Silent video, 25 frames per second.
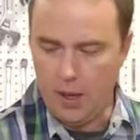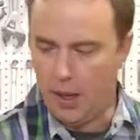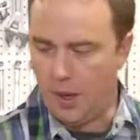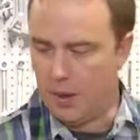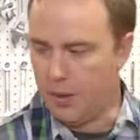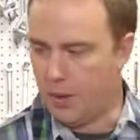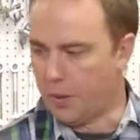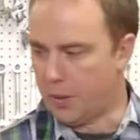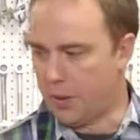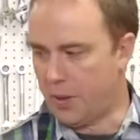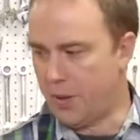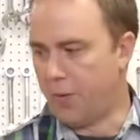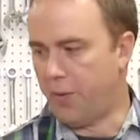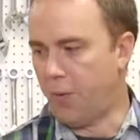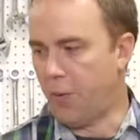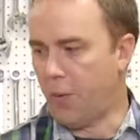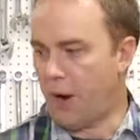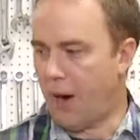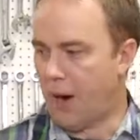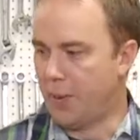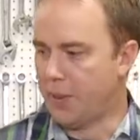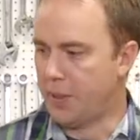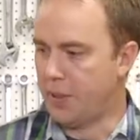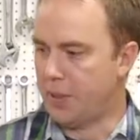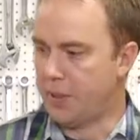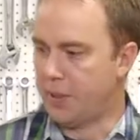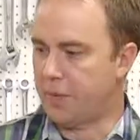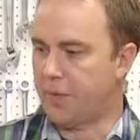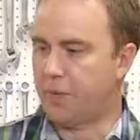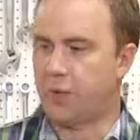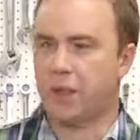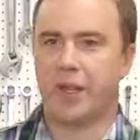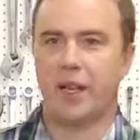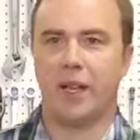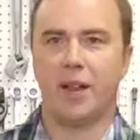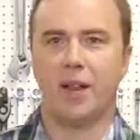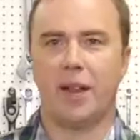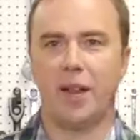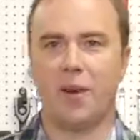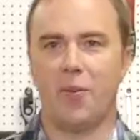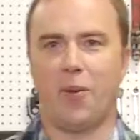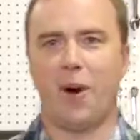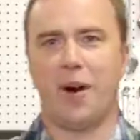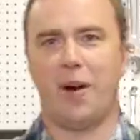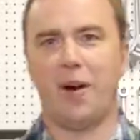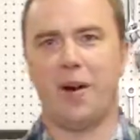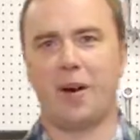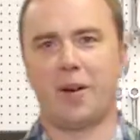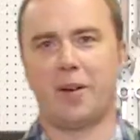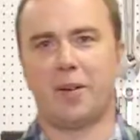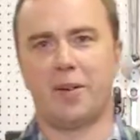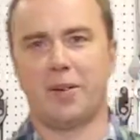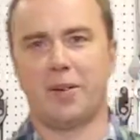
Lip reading: those are the 4 options for taillight wiring.